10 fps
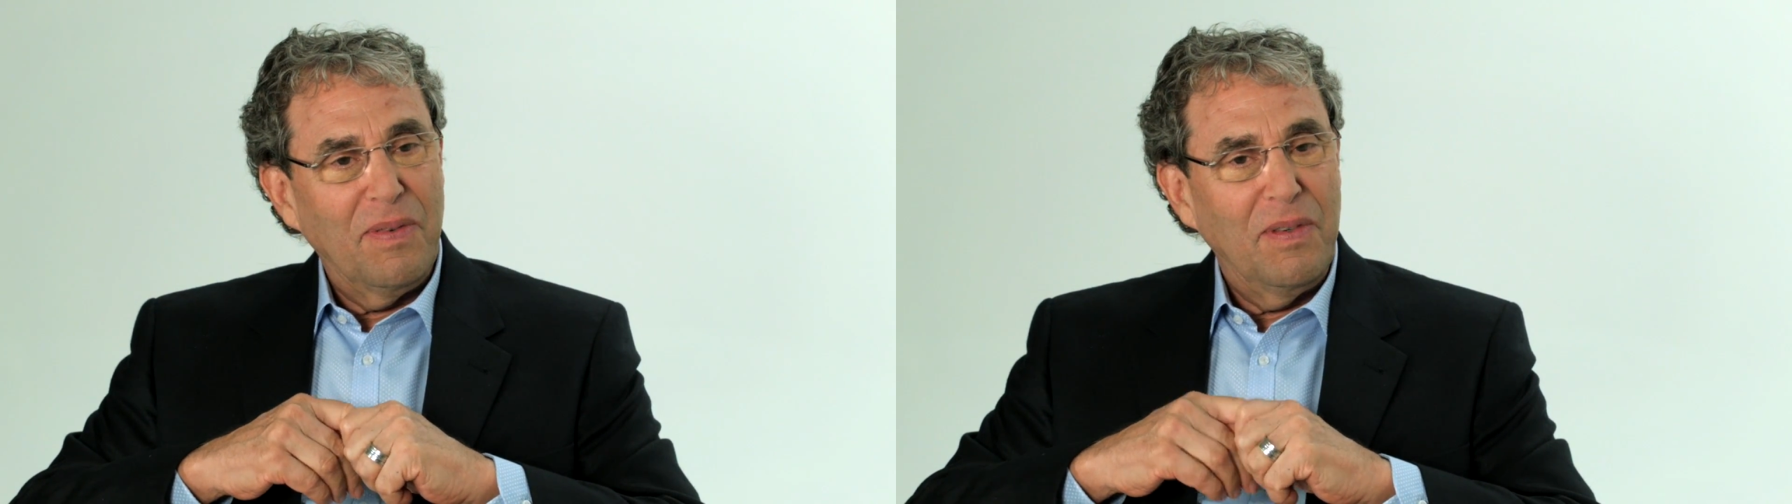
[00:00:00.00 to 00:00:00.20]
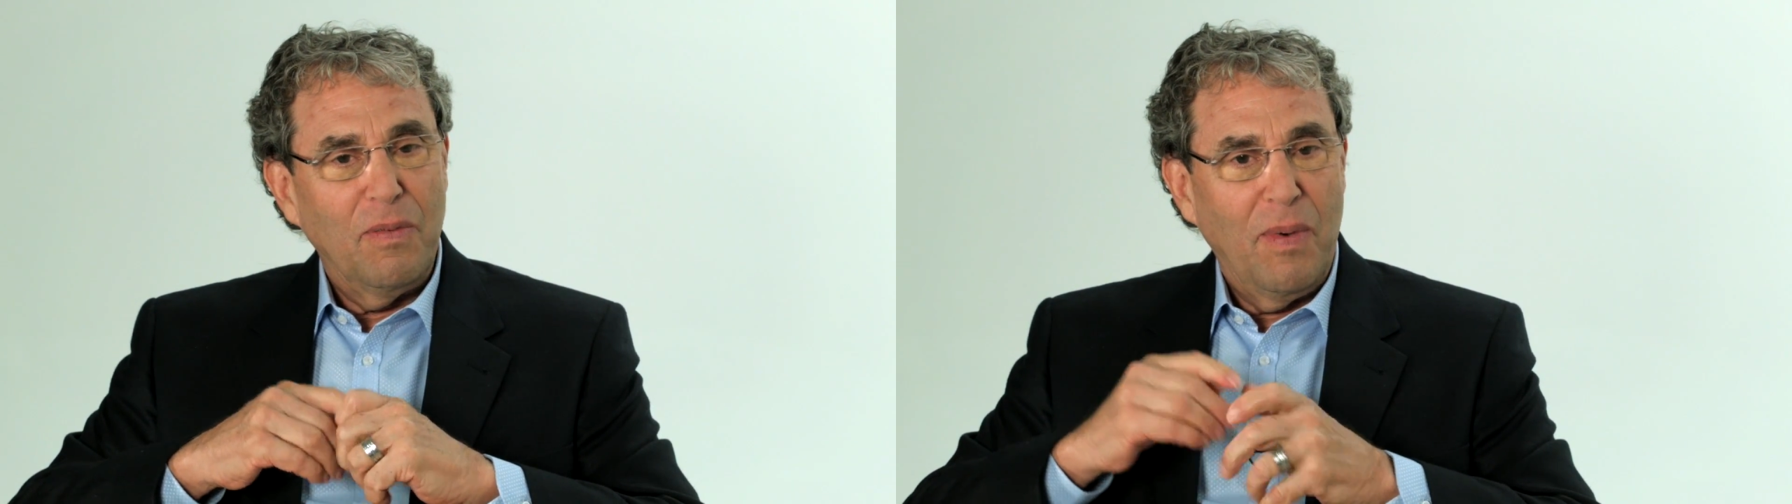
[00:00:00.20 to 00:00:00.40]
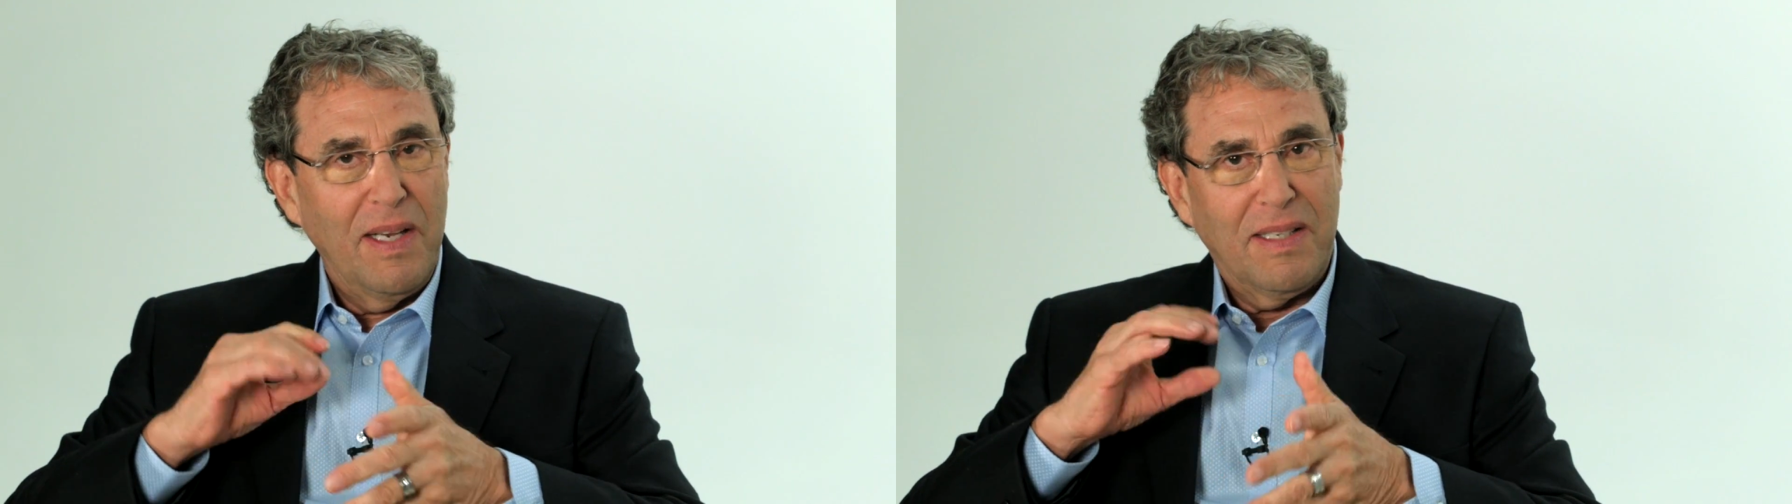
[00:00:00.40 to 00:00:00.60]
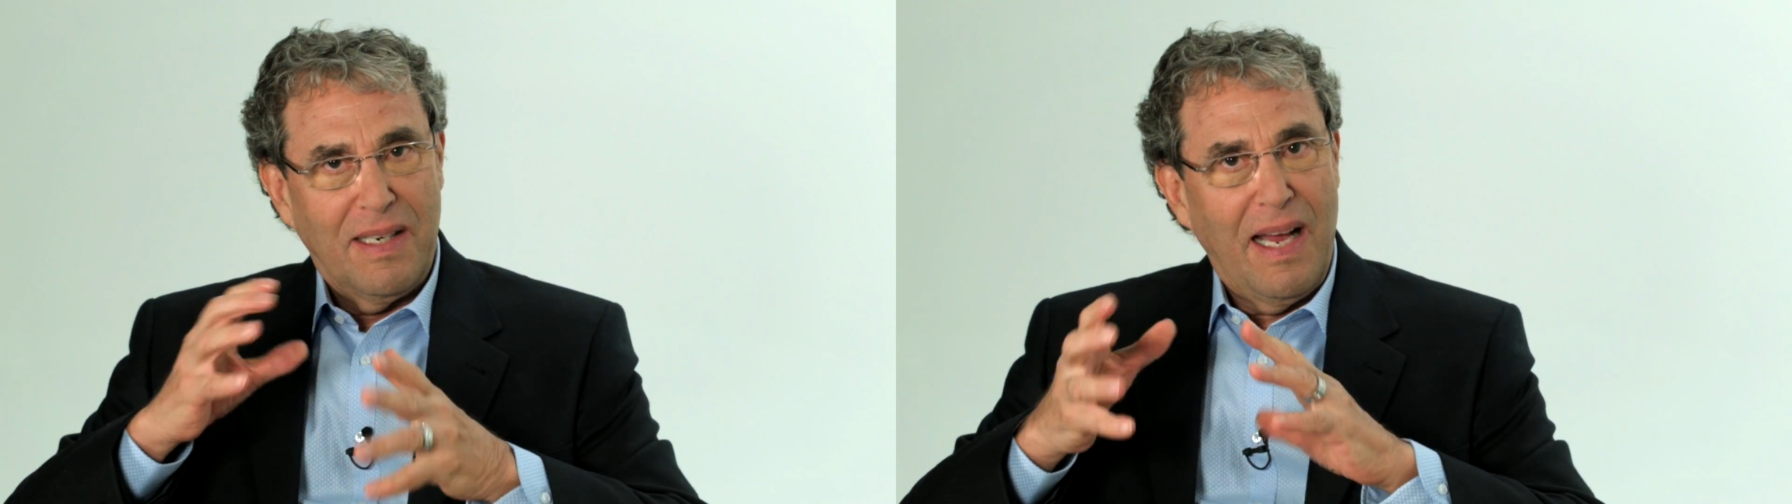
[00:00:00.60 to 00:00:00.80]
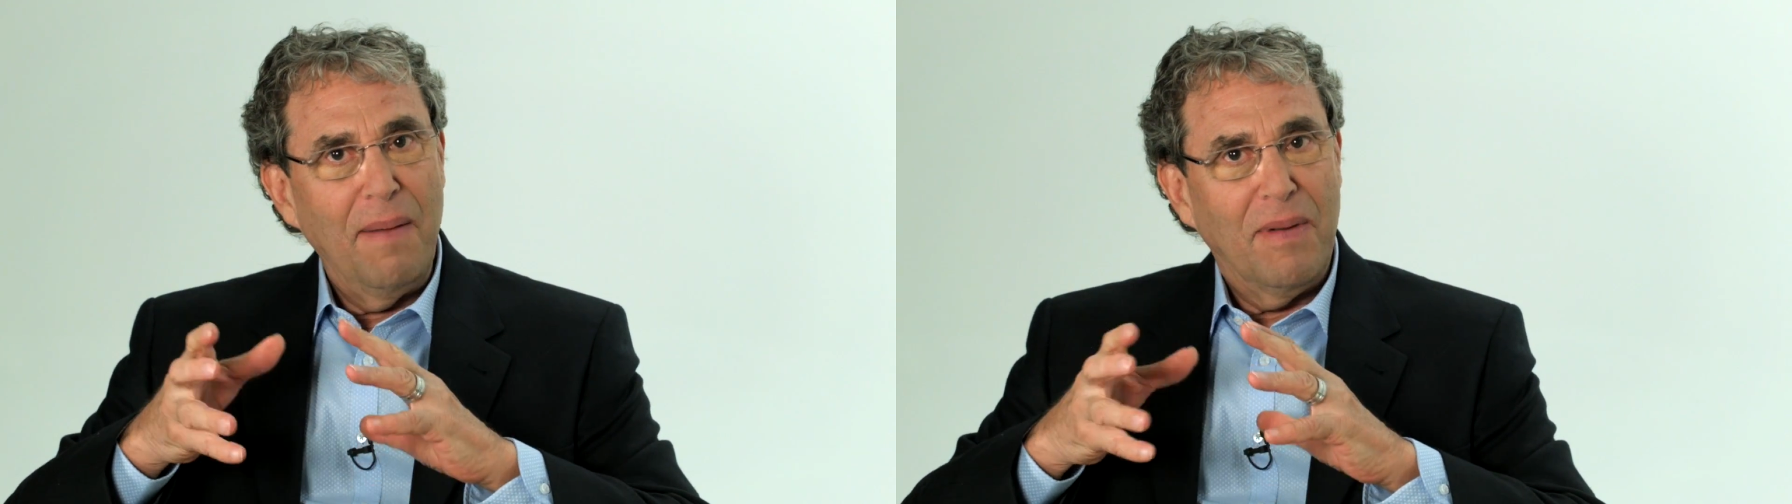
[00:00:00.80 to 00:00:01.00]
and the ways
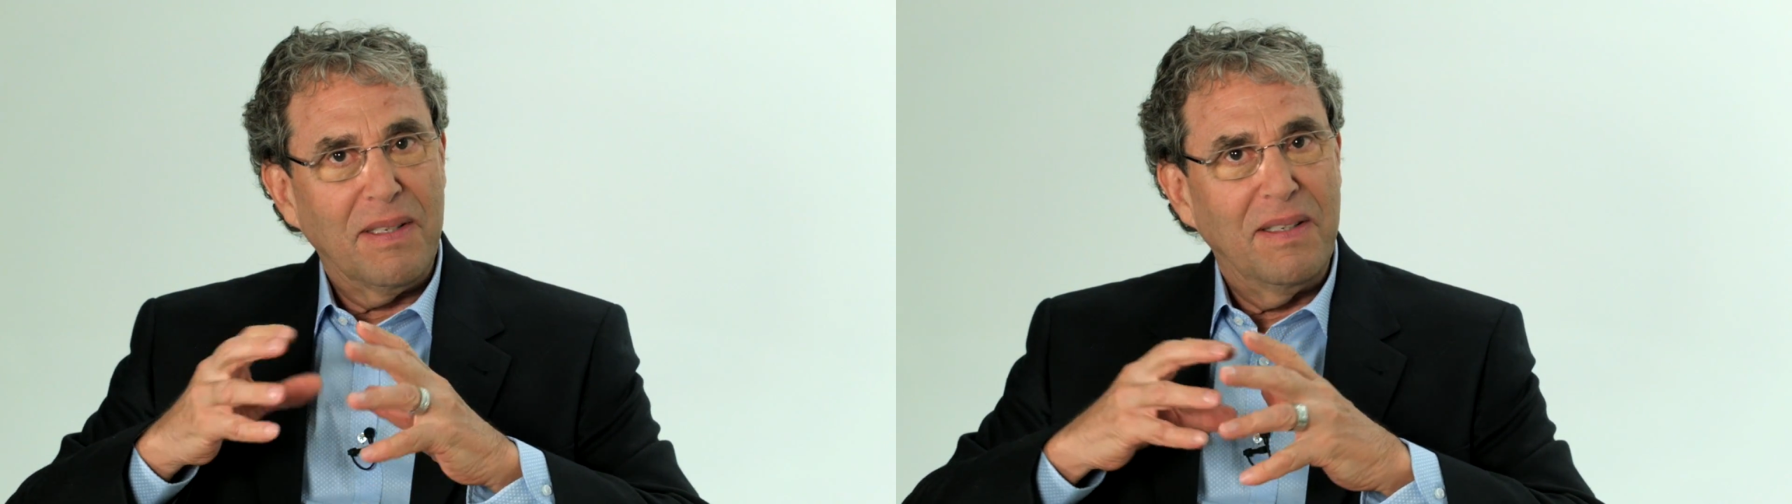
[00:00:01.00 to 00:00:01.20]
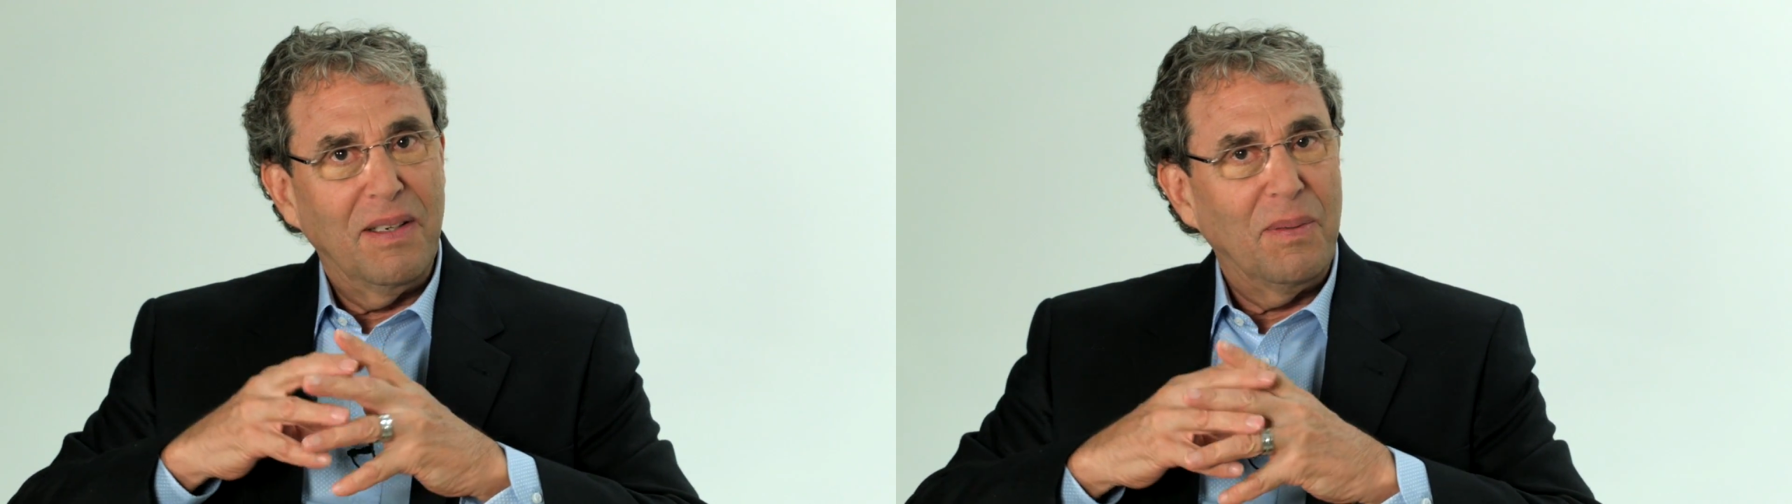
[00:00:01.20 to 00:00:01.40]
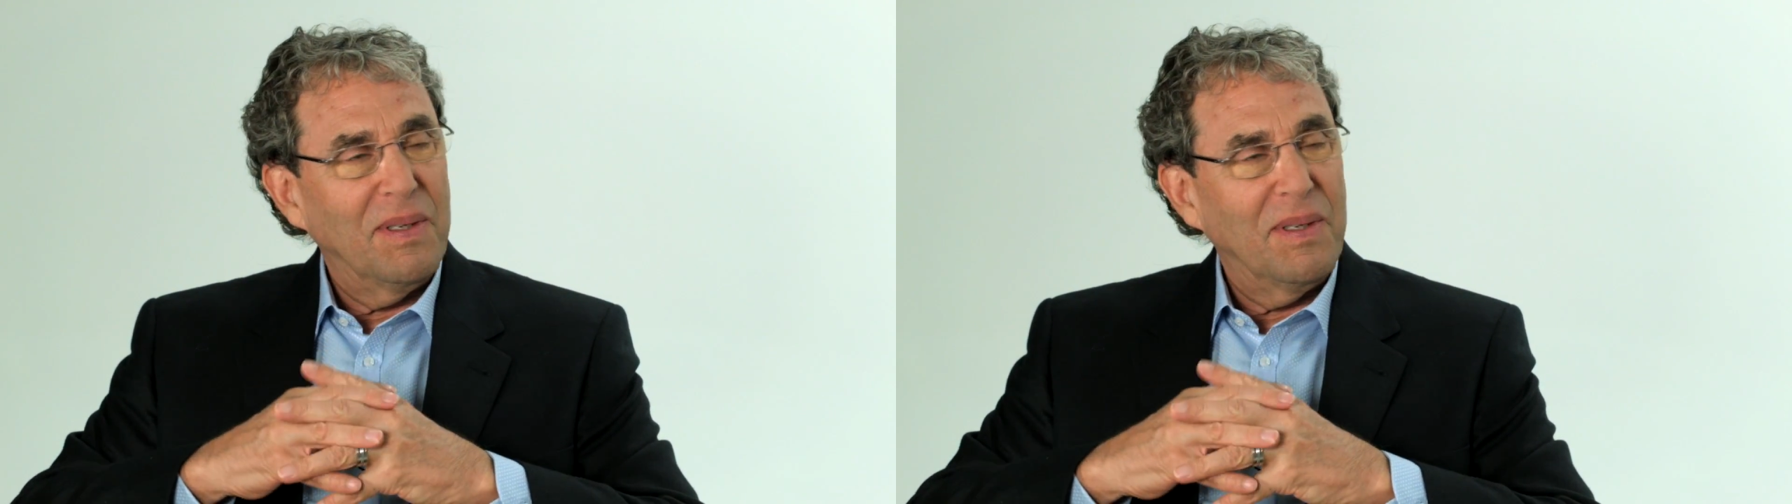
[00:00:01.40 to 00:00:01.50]
that I must deal